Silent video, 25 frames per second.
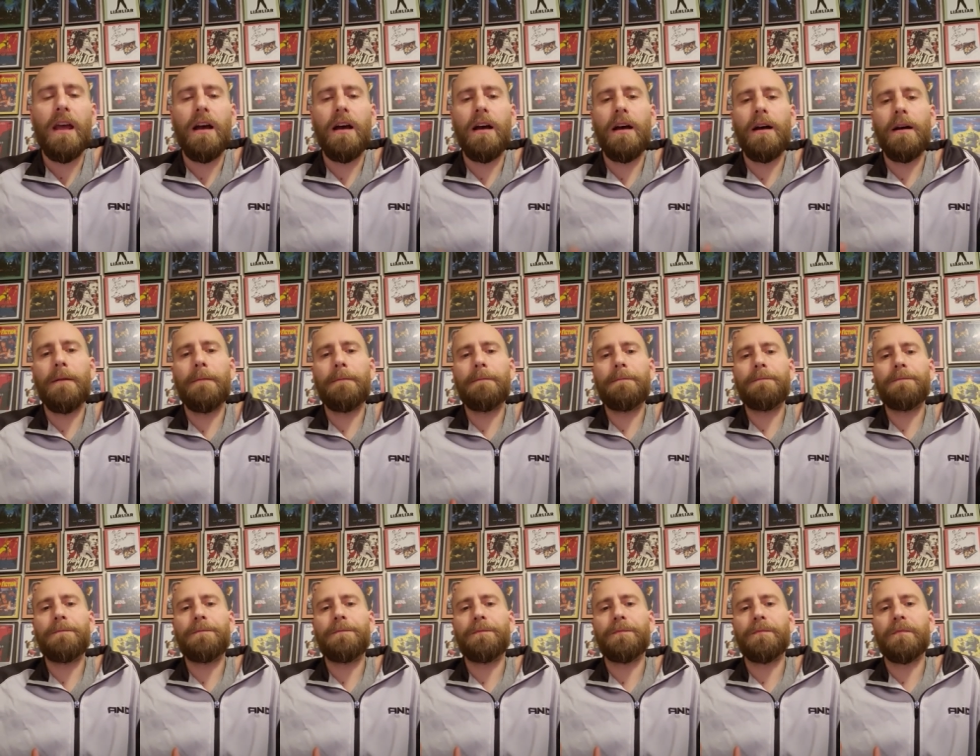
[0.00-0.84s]

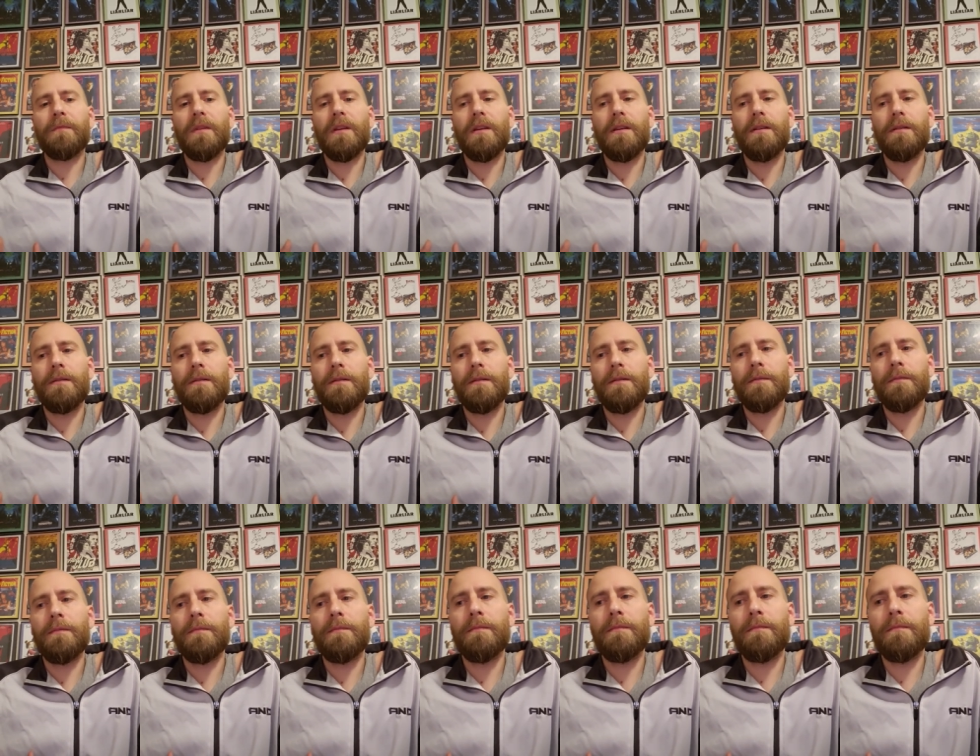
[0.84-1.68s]
Um,
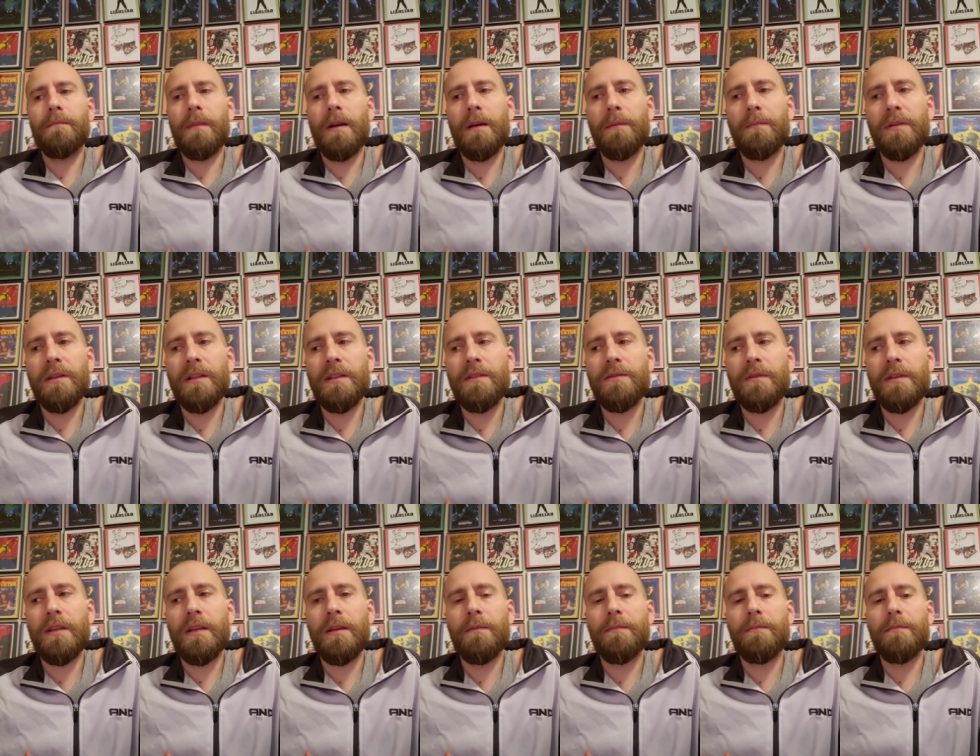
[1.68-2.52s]
Mike pleads
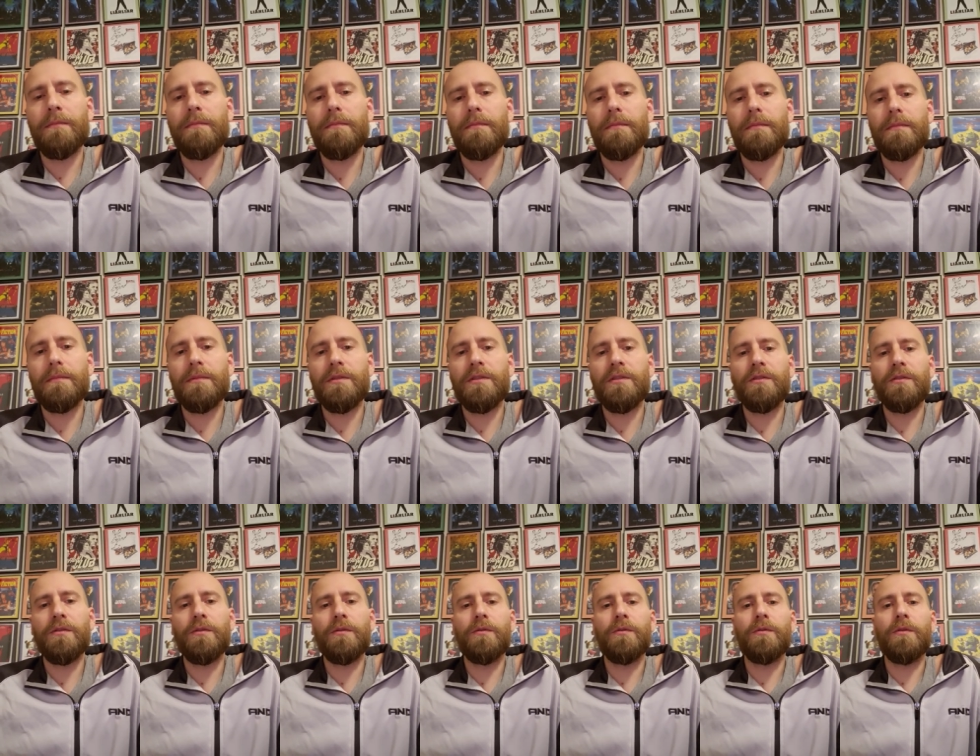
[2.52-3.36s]
with him
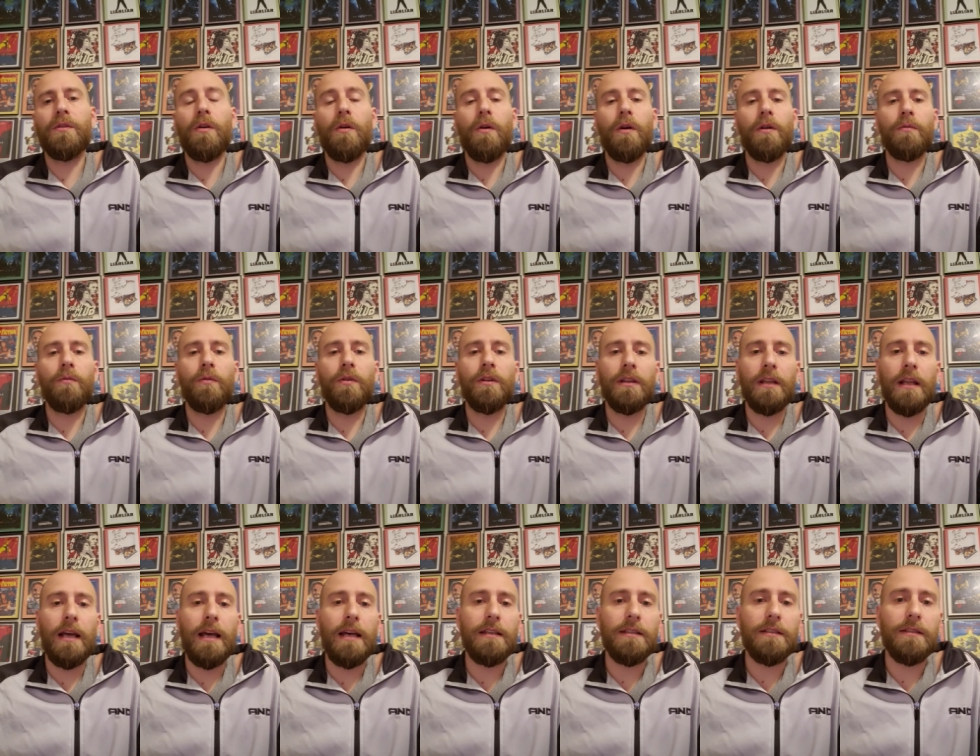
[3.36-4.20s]
to go on one
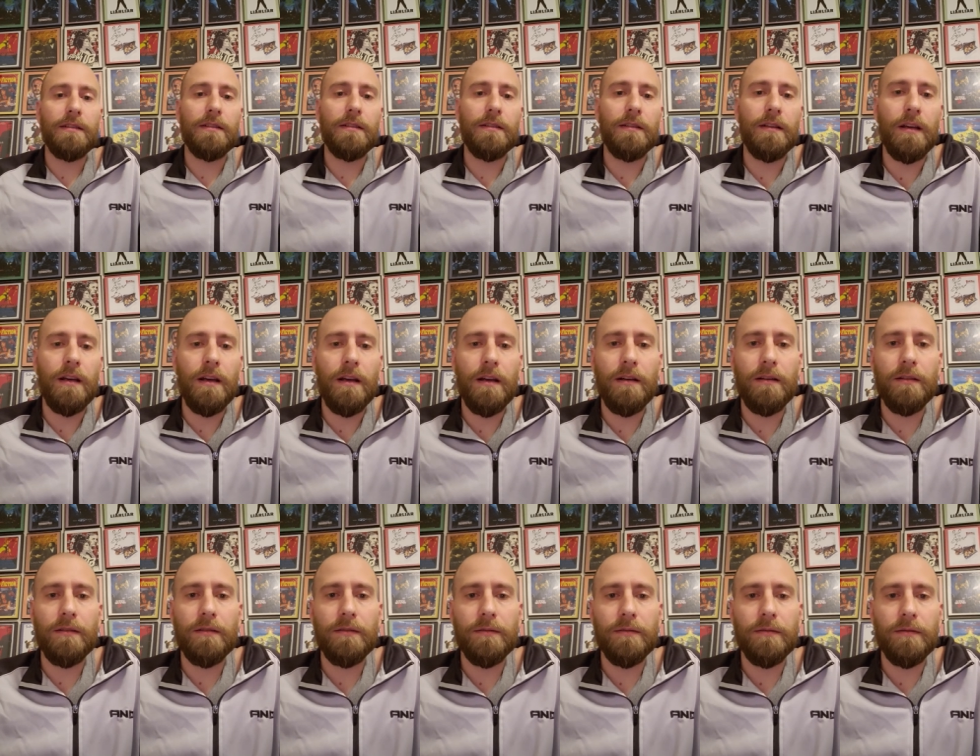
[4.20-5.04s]
last
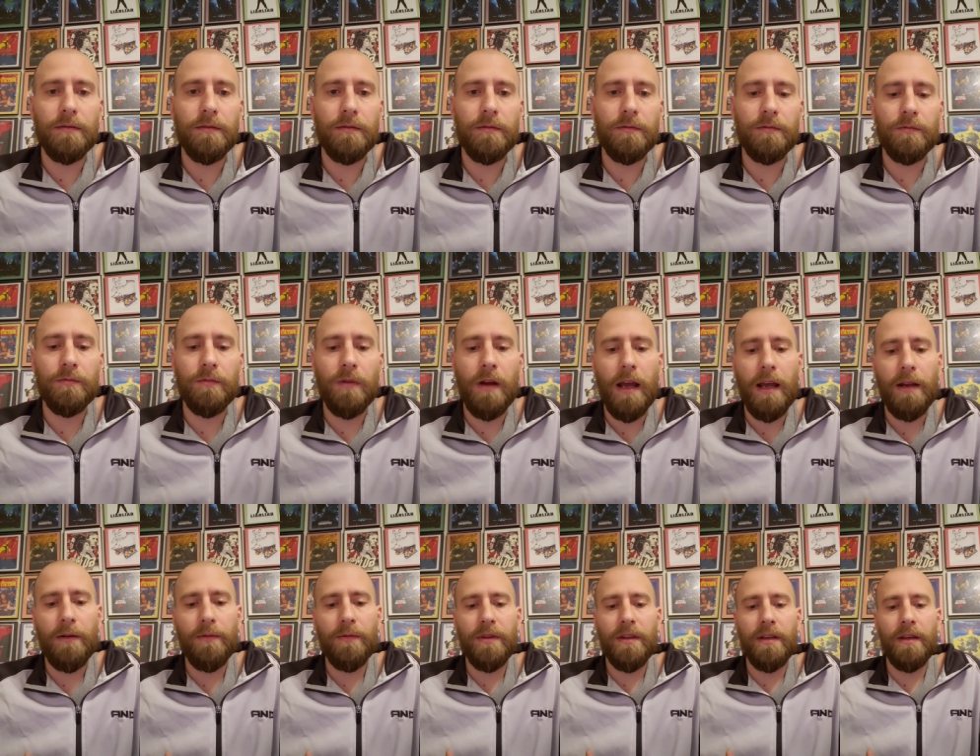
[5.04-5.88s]
uh,
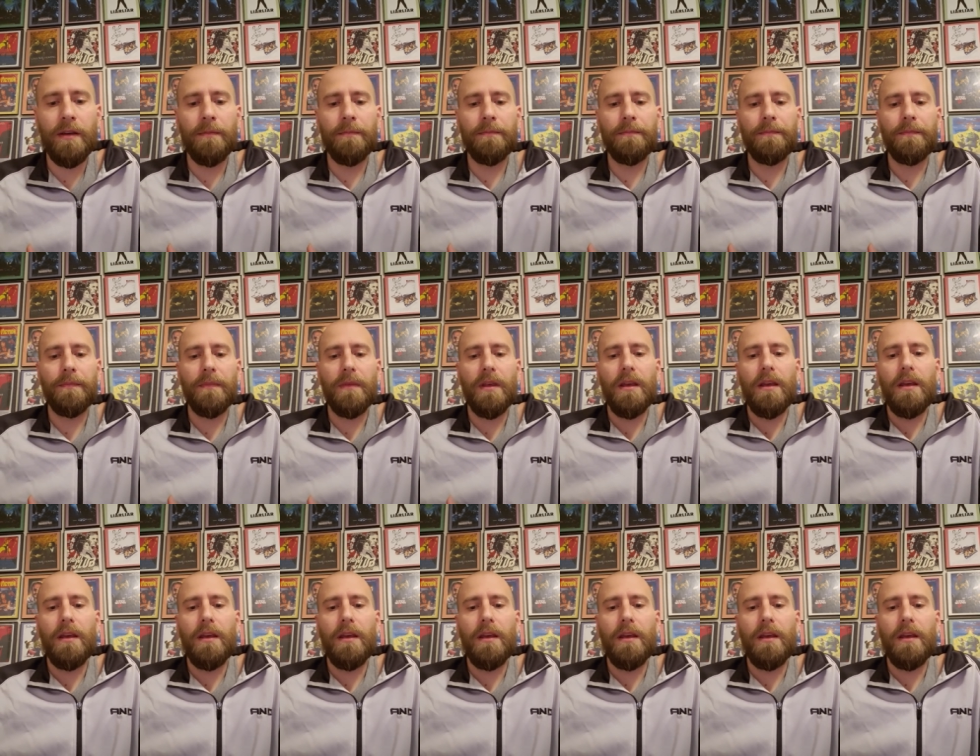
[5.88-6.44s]
ride with him,